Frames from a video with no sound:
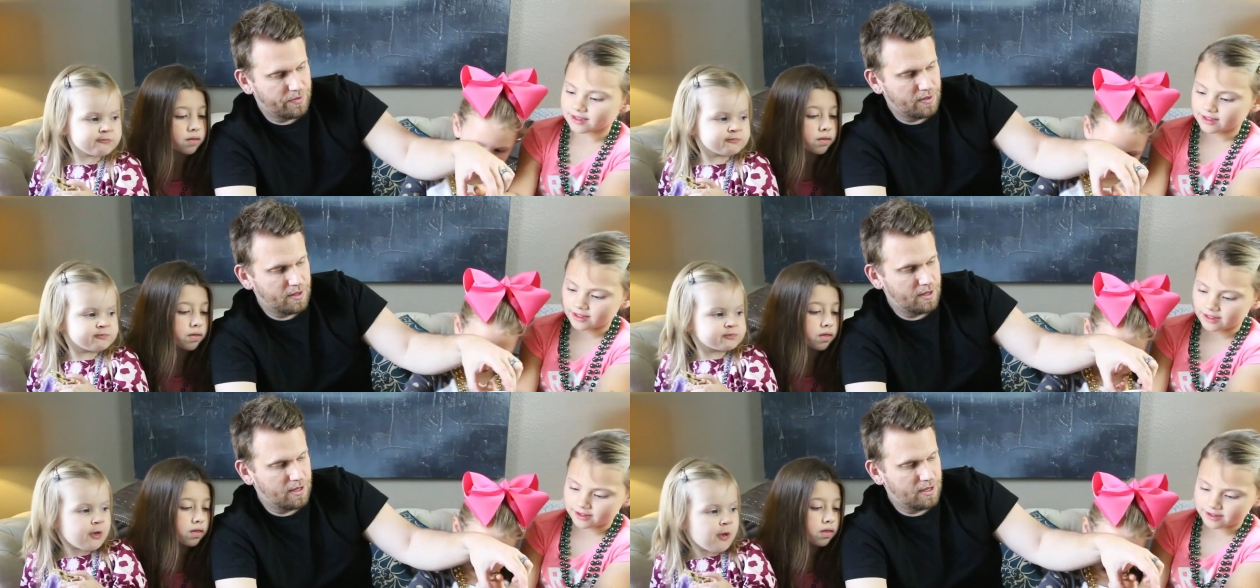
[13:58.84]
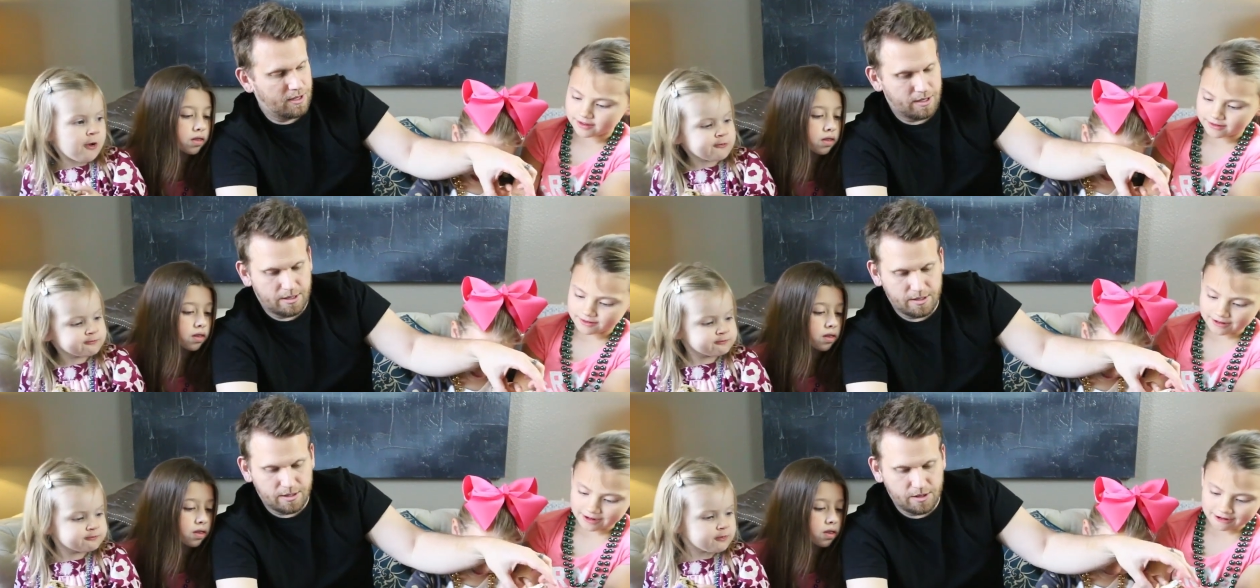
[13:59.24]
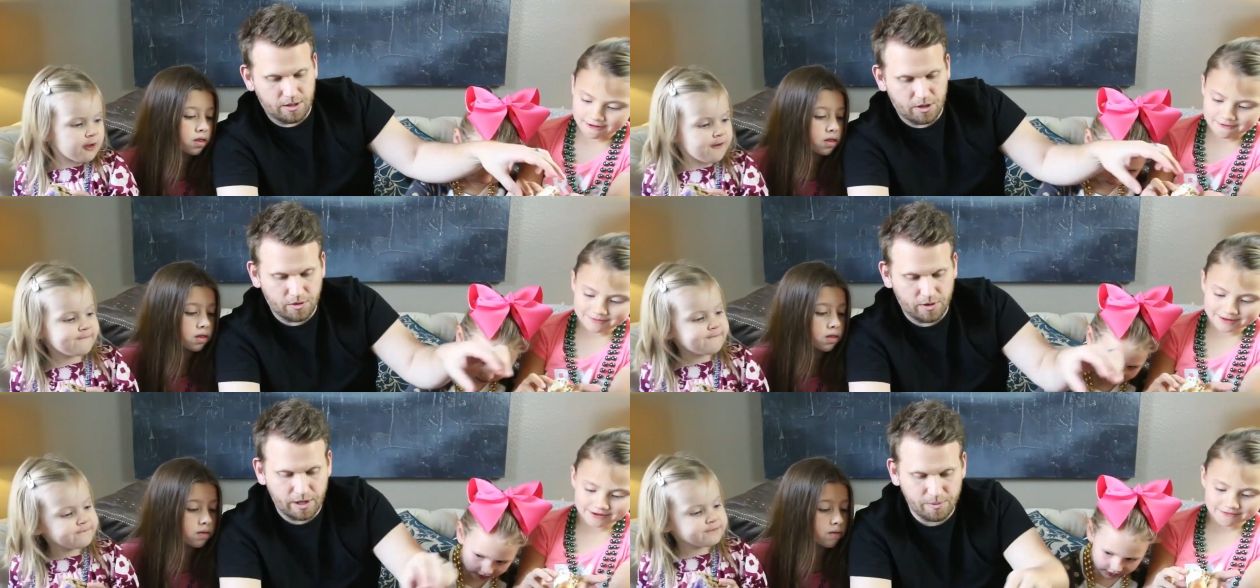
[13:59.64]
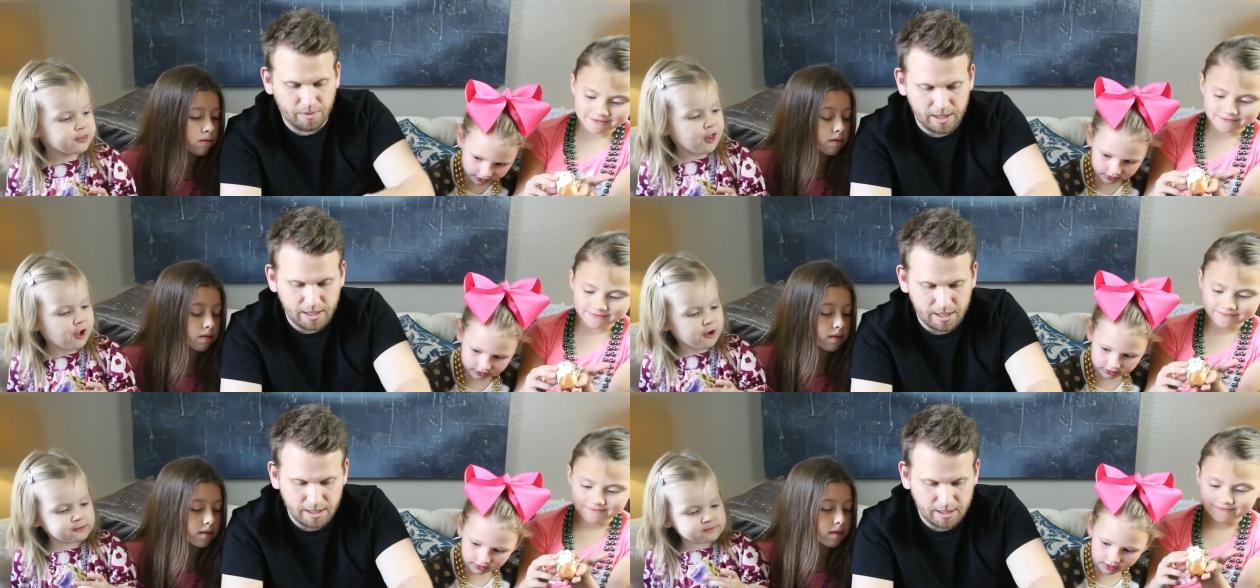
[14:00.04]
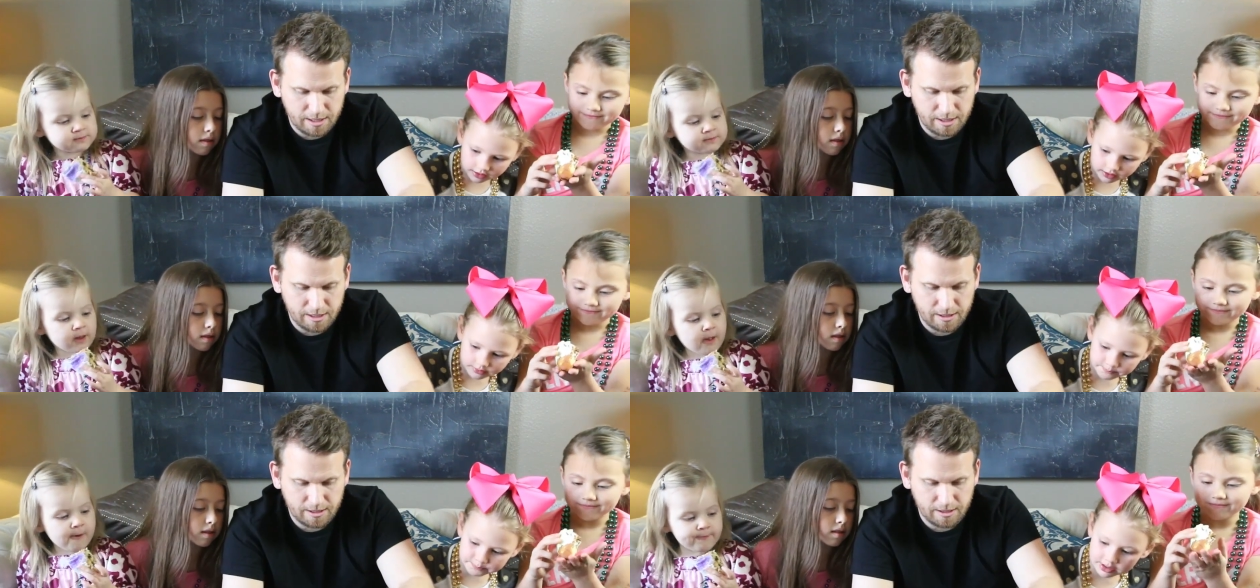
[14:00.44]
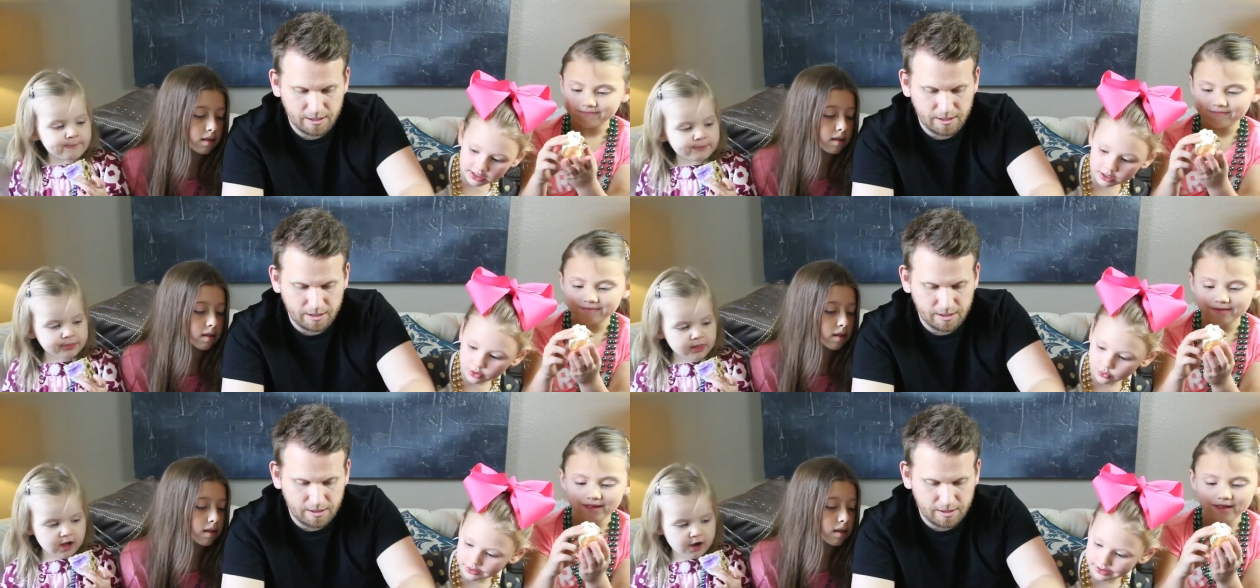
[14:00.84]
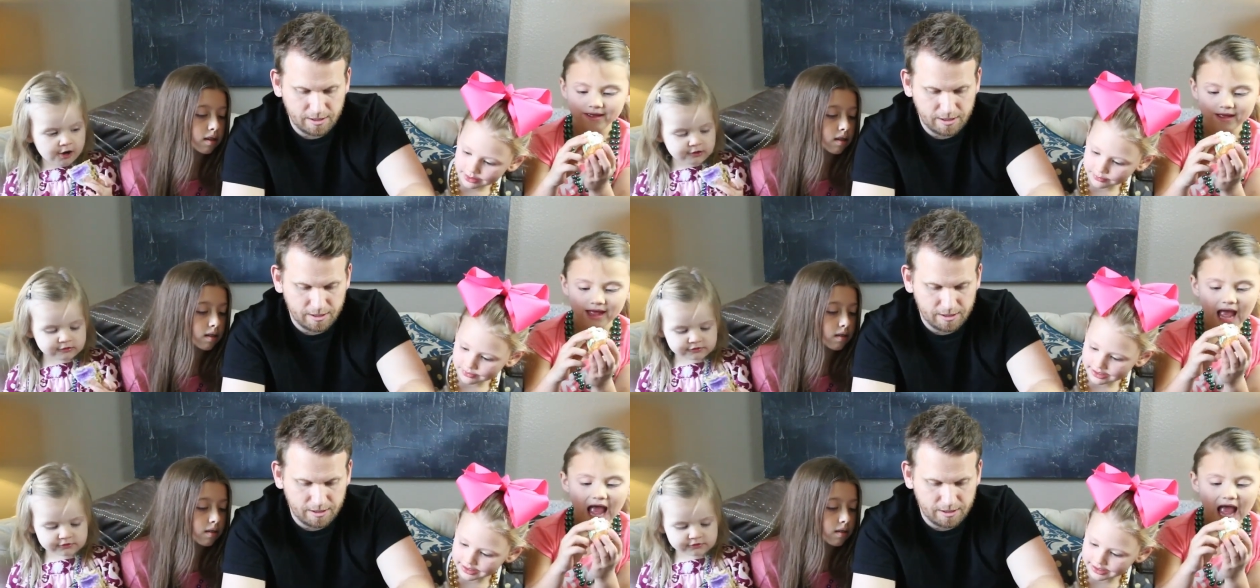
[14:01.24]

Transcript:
Speaker 1: would like to have the green one. The big green one.